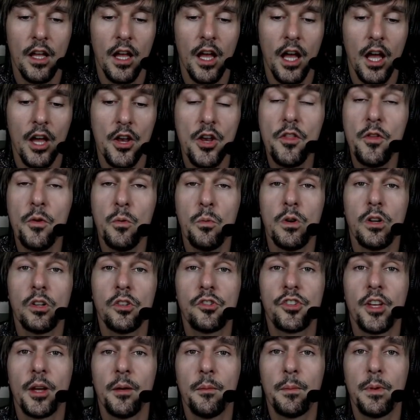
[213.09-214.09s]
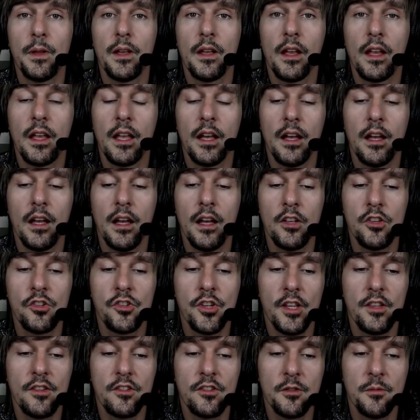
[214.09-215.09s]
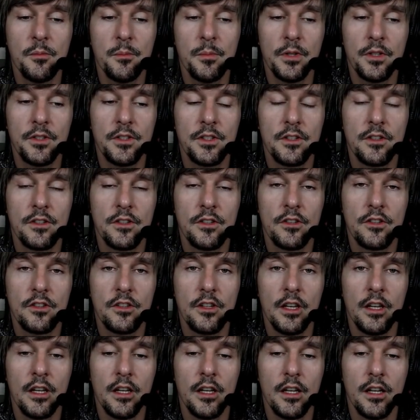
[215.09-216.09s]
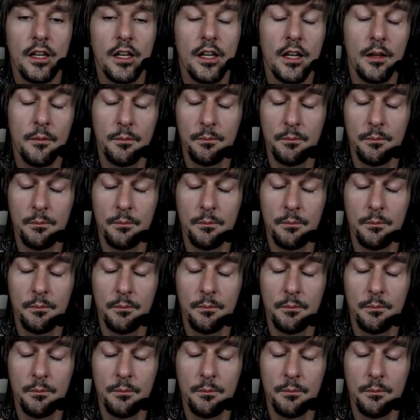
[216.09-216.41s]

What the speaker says: Another World Champion car, Jenson Button's the